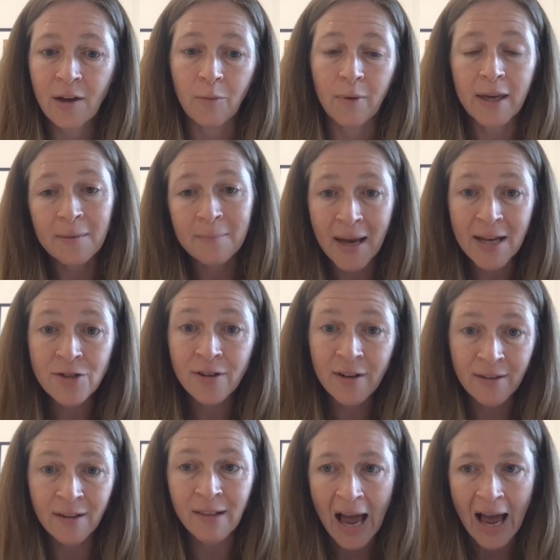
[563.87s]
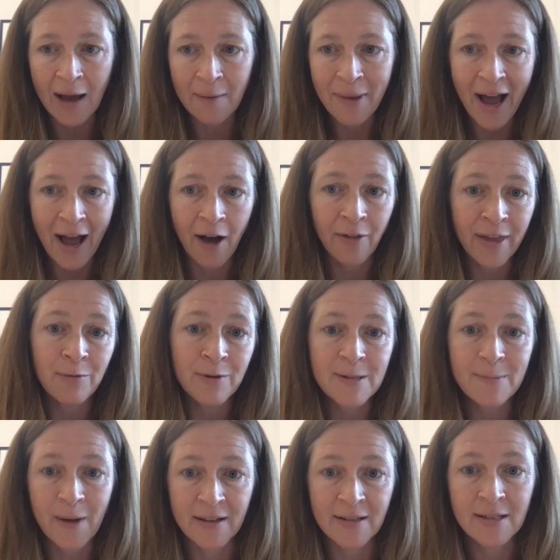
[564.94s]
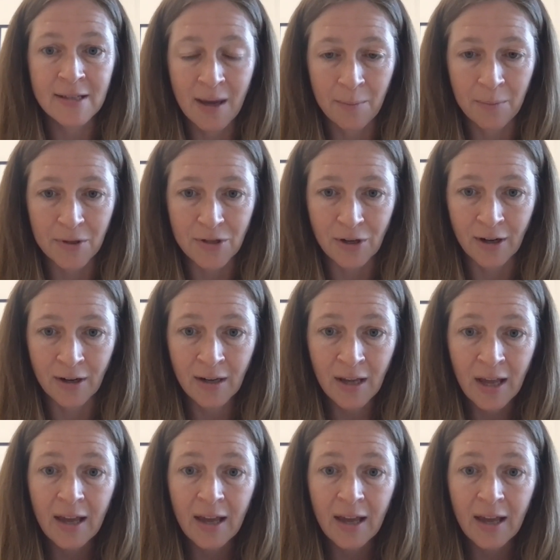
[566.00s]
we can measure in the lab how they respond to temperature.